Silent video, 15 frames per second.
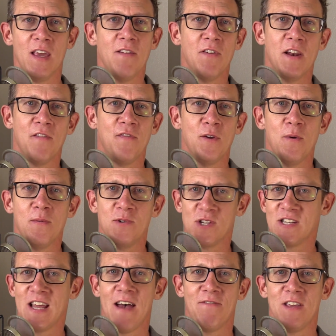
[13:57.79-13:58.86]
Even if you
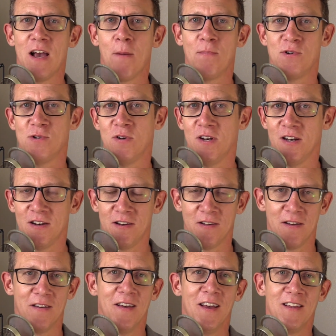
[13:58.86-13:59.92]
just have the opportunity to